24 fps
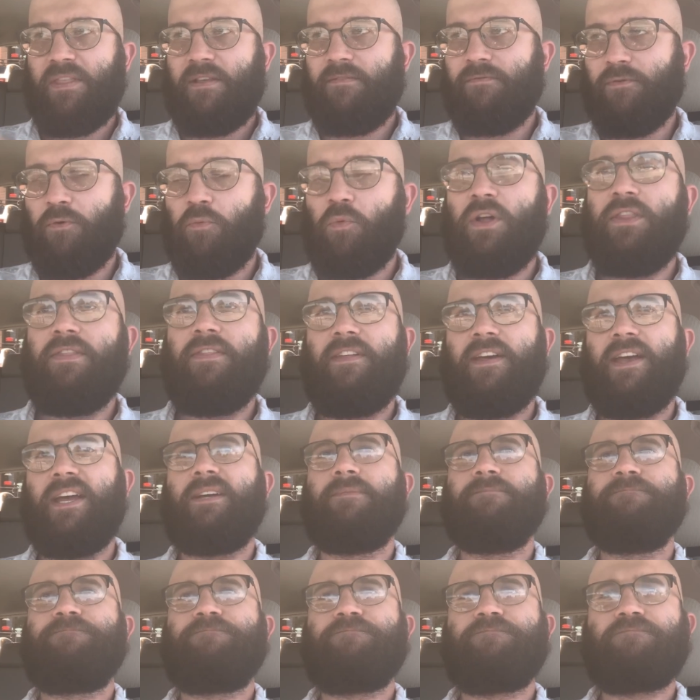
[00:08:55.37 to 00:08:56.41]
for one
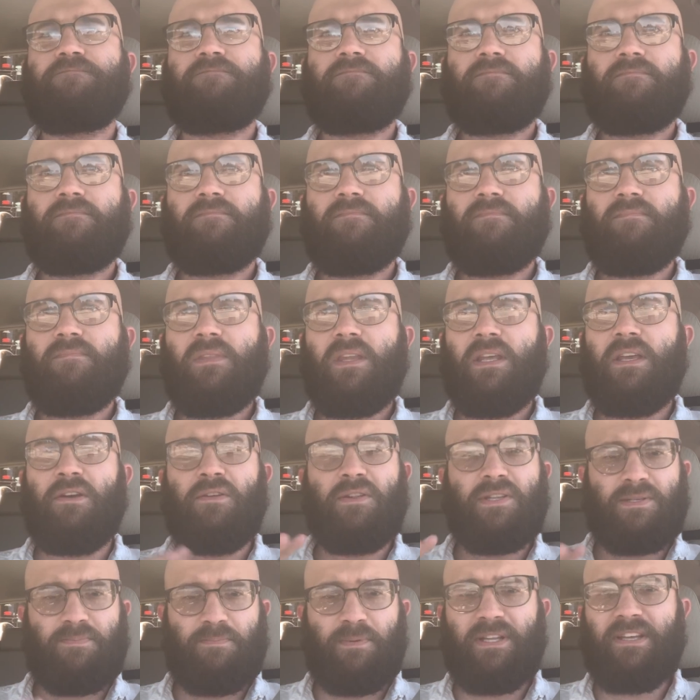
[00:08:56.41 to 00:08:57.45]
thing,
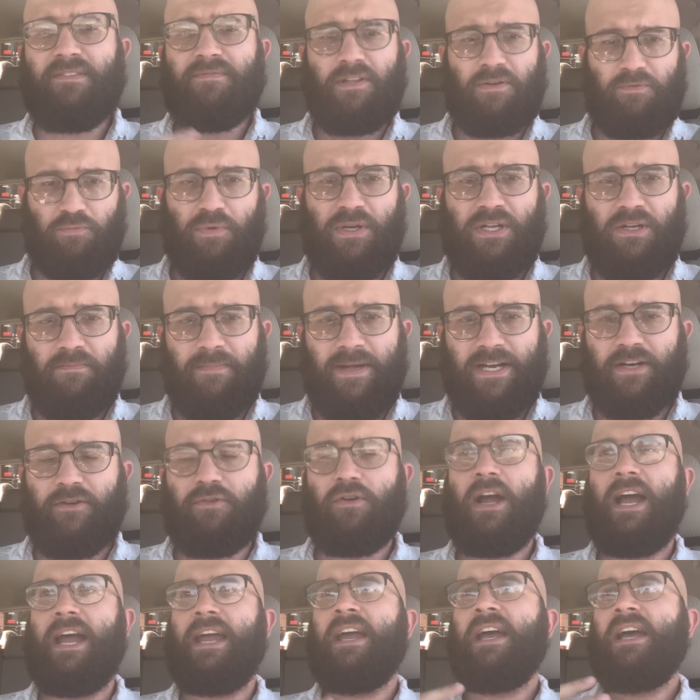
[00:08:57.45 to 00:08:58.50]
this belief that real men
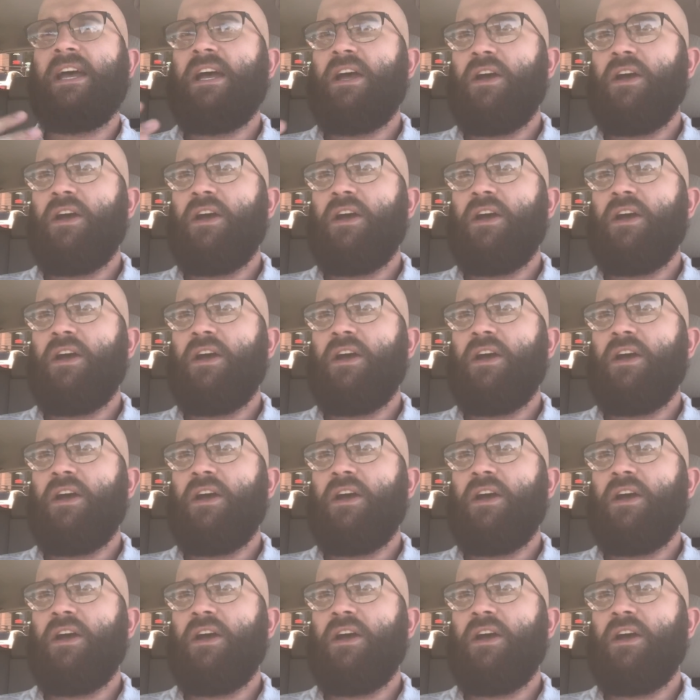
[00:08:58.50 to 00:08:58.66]
cry.